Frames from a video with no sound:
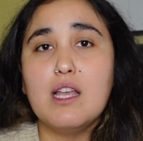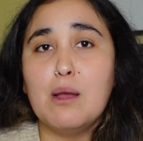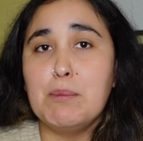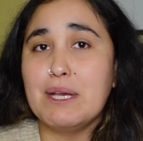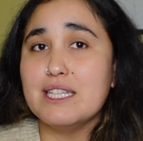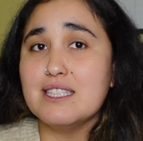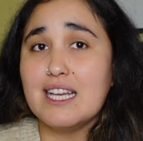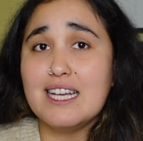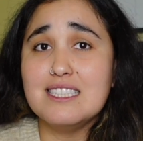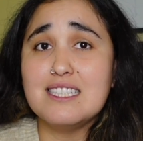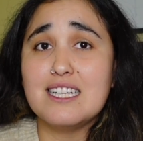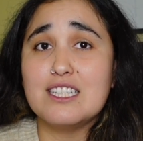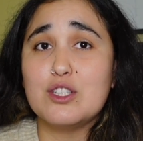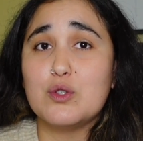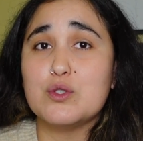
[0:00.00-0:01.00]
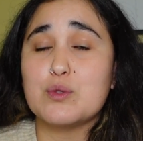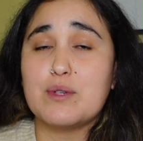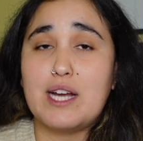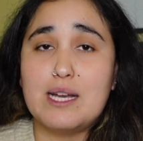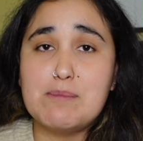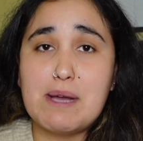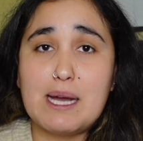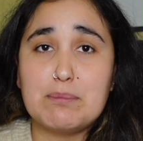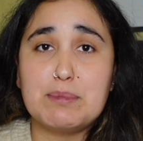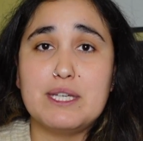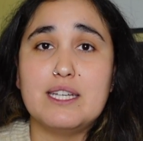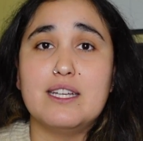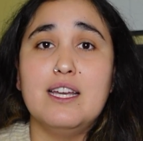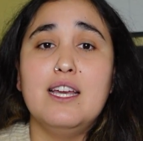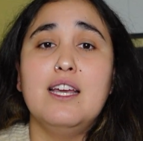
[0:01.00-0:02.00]
because like I said, I notice when I'm
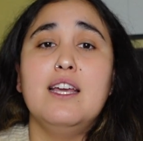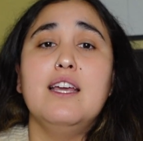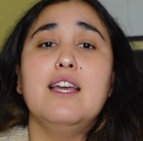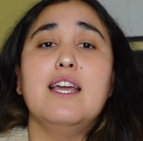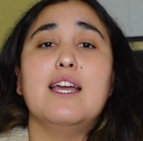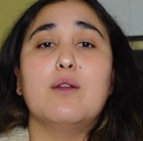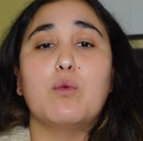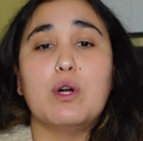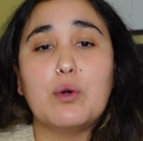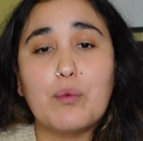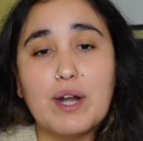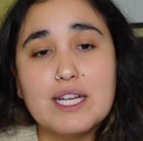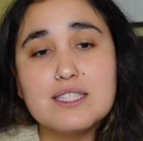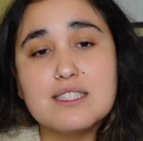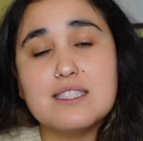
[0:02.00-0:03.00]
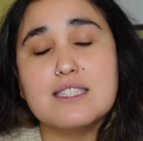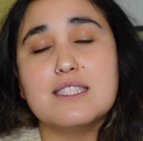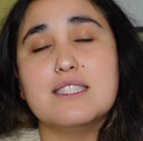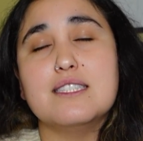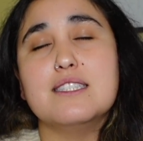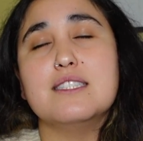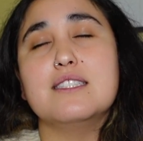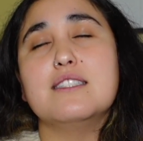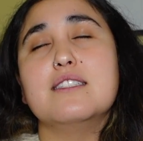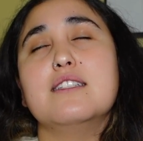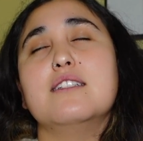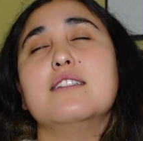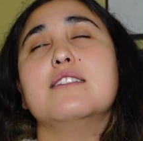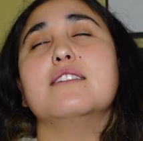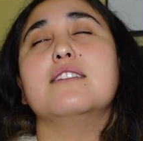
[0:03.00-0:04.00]
happy and well rested,
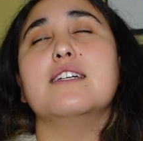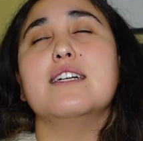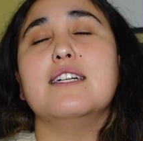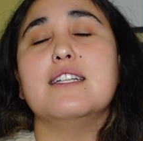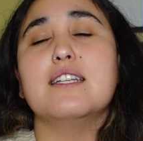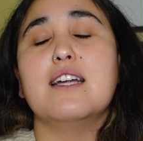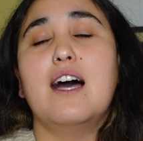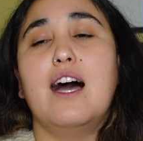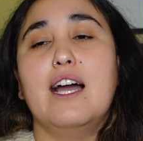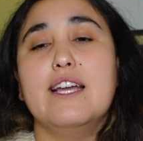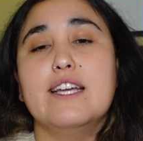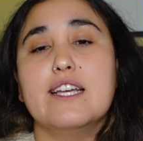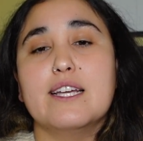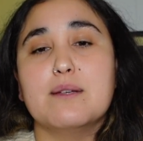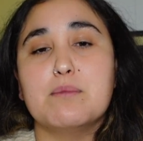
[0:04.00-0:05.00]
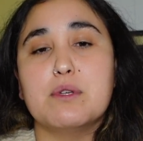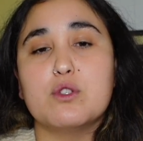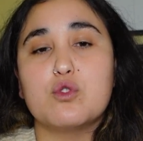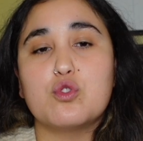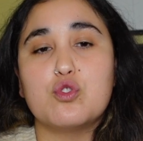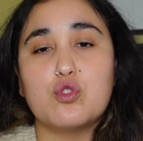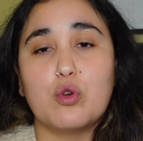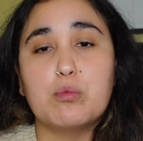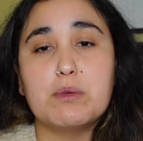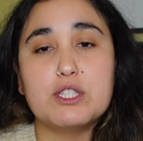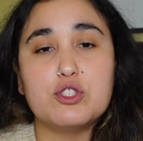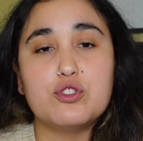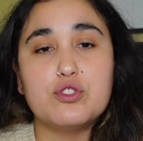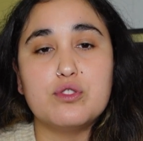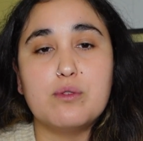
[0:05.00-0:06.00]
then I am so
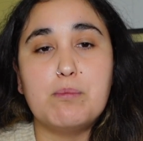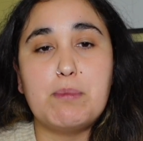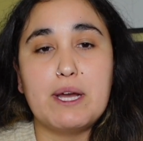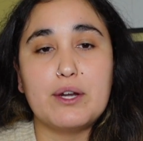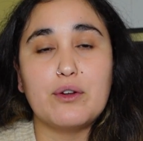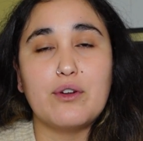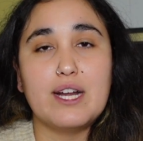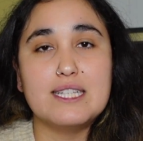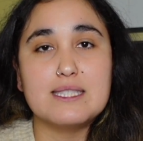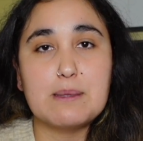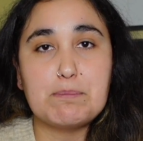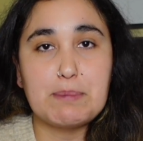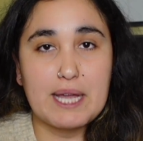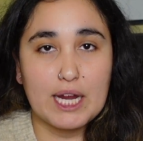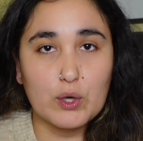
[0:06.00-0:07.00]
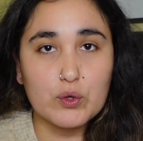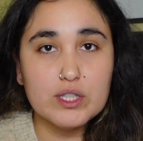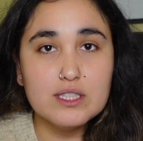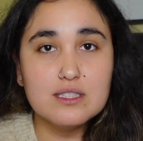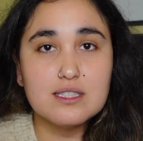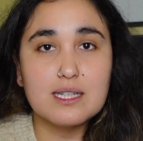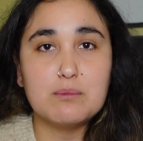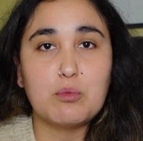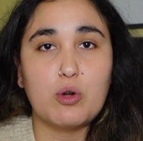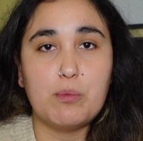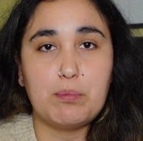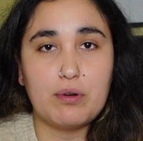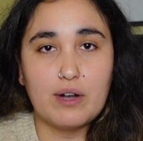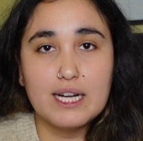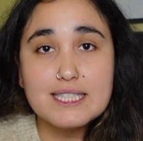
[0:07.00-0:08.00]
much better as a parent. I'm more
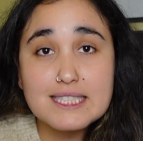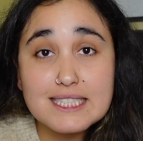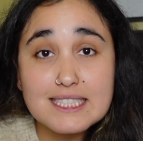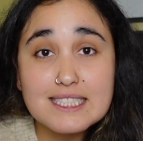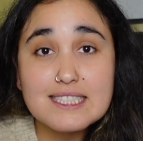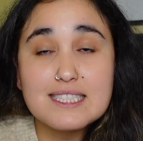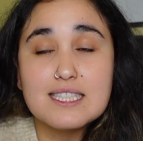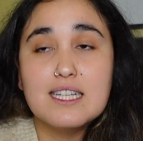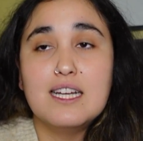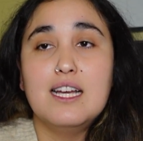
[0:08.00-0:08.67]
present.